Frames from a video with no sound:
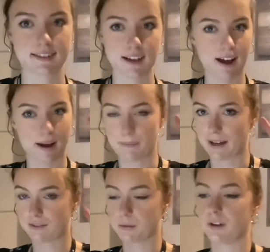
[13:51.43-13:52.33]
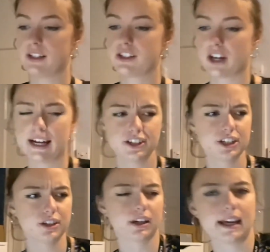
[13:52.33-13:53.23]
I'm back from college. I actually
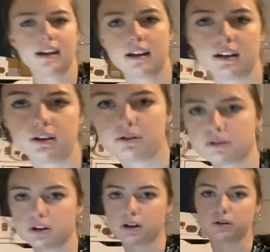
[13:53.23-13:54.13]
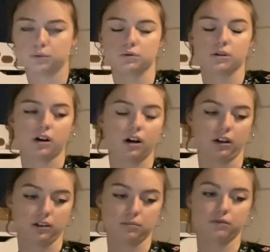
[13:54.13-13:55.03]
took a longer walk
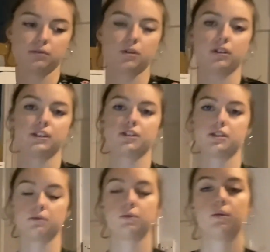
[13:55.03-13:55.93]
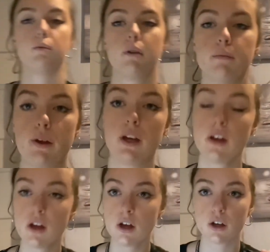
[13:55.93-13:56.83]
home from college because I was walking with my
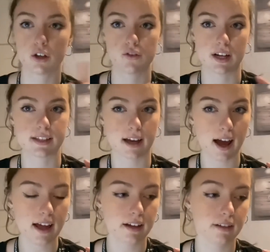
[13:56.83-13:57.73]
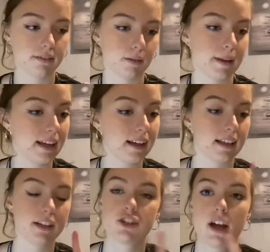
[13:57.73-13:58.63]
good friend Hannah from
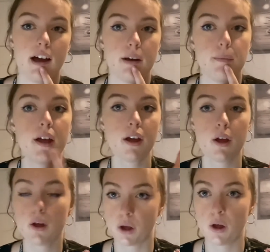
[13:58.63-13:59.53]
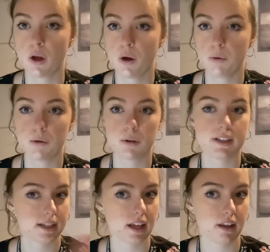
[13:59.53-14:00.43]
English, and we were walking
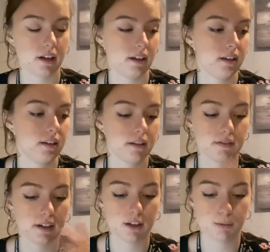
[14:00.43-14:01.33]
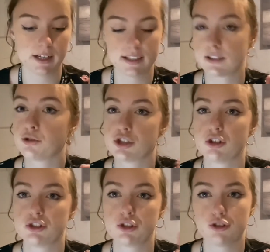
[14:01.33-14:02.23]
together for a little bit until she
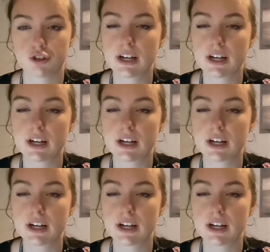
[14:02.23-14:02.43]
got to the train